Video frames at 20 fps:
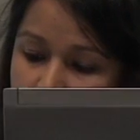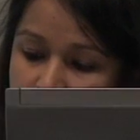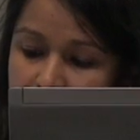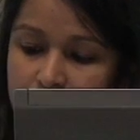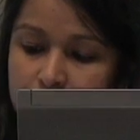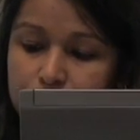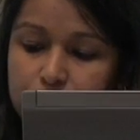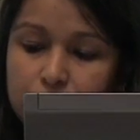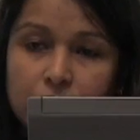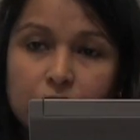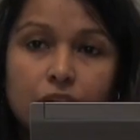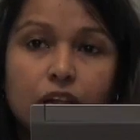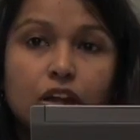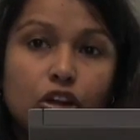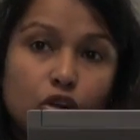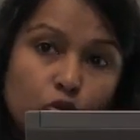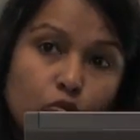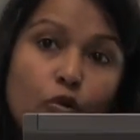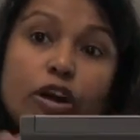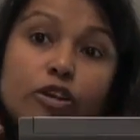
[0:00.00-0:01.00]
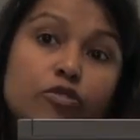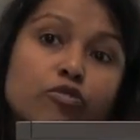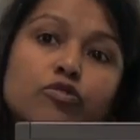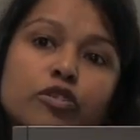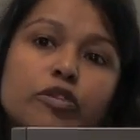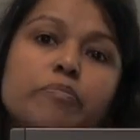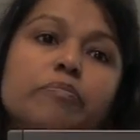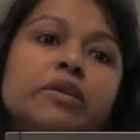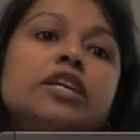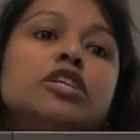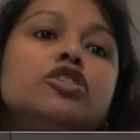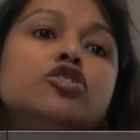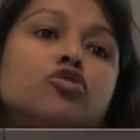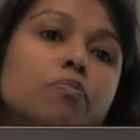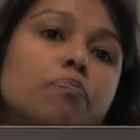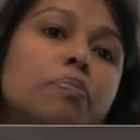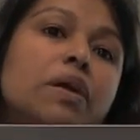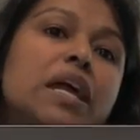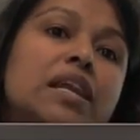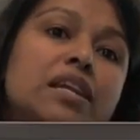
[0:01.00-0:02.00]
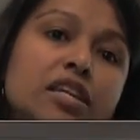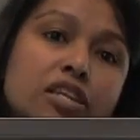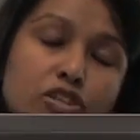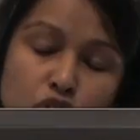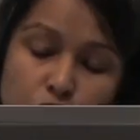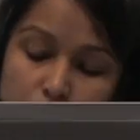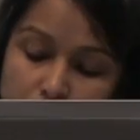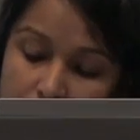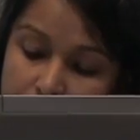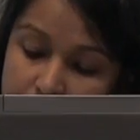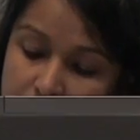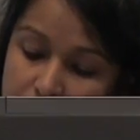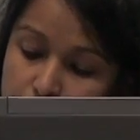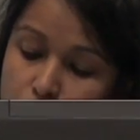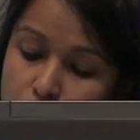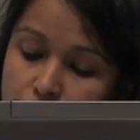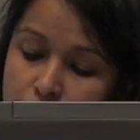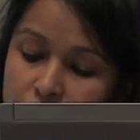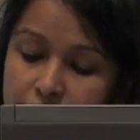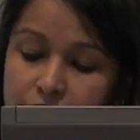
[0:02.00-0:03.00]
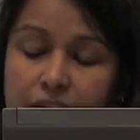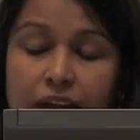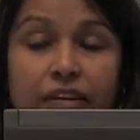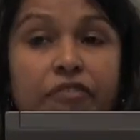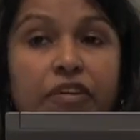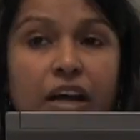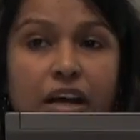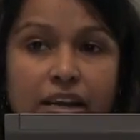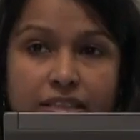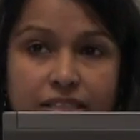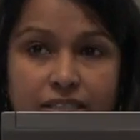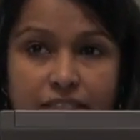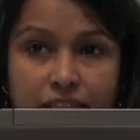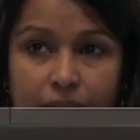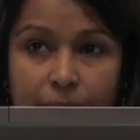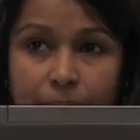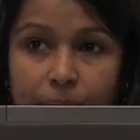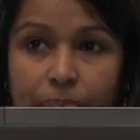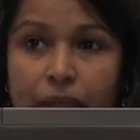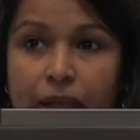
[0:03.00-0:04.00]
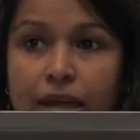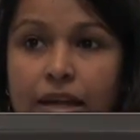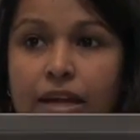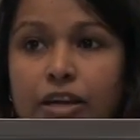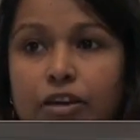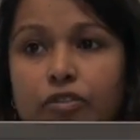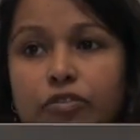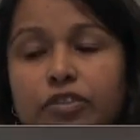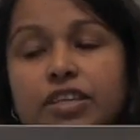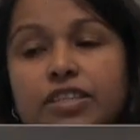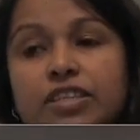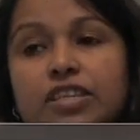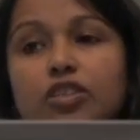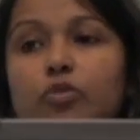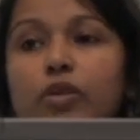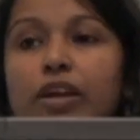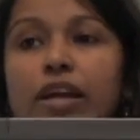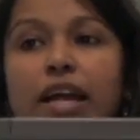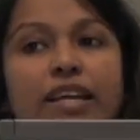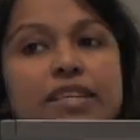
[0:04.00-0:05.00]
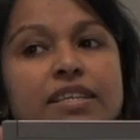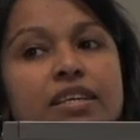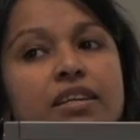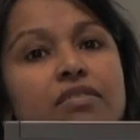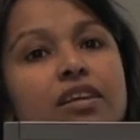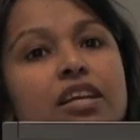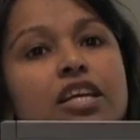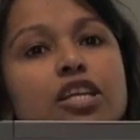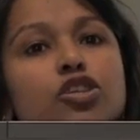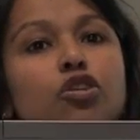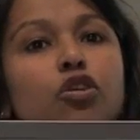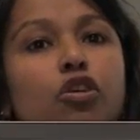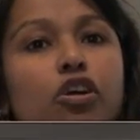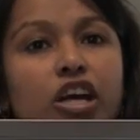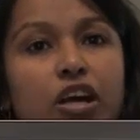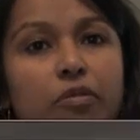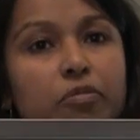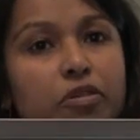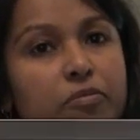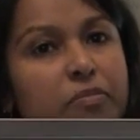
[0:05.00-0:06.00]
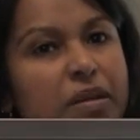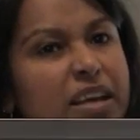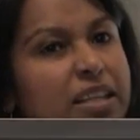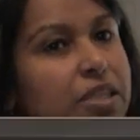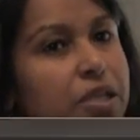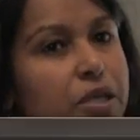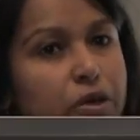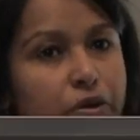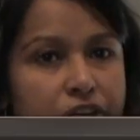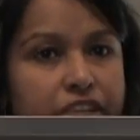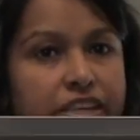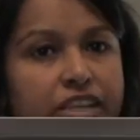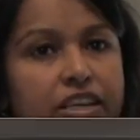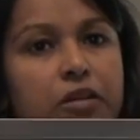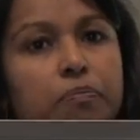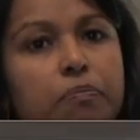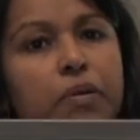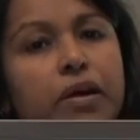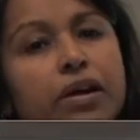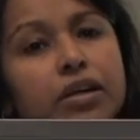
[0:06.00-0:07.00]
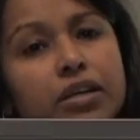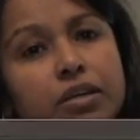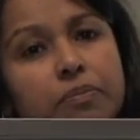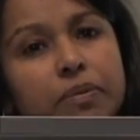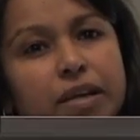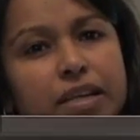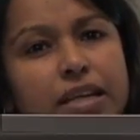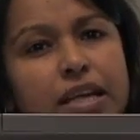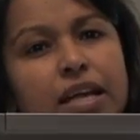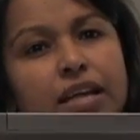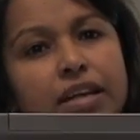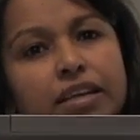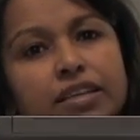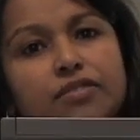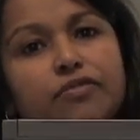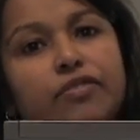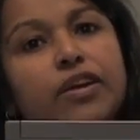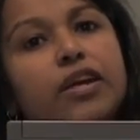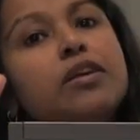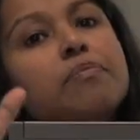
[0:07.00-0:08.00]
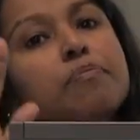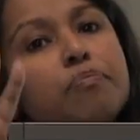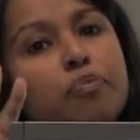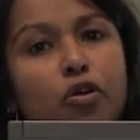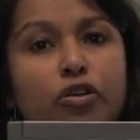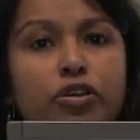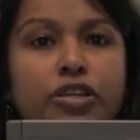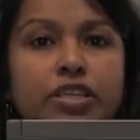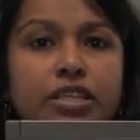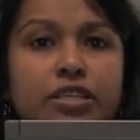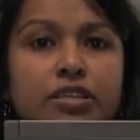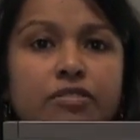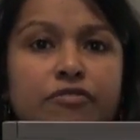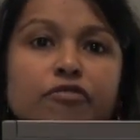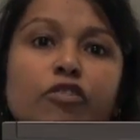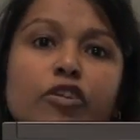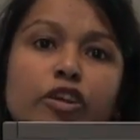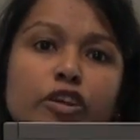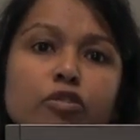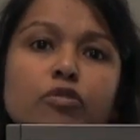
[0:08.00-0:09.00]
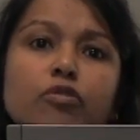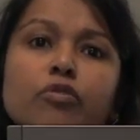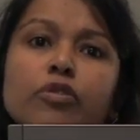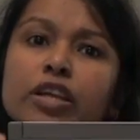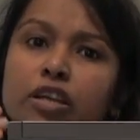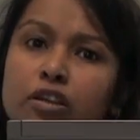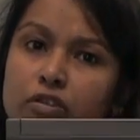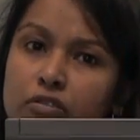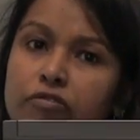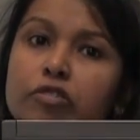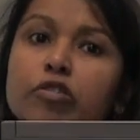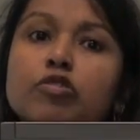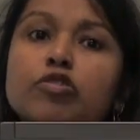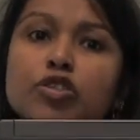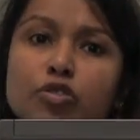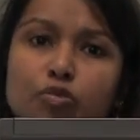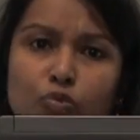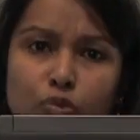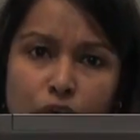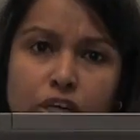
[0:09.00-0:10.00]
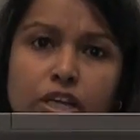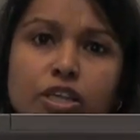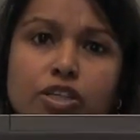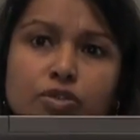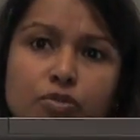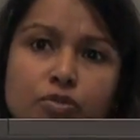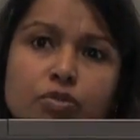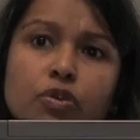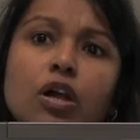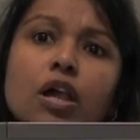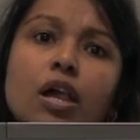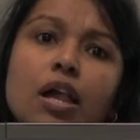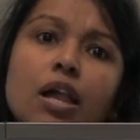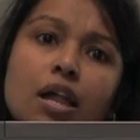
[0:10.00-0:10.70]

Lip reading: example, what would it mean to build a democratic Afghanistan? Now, this is where I didn't really talk about my theoretical part, but it's very important for you in your future work to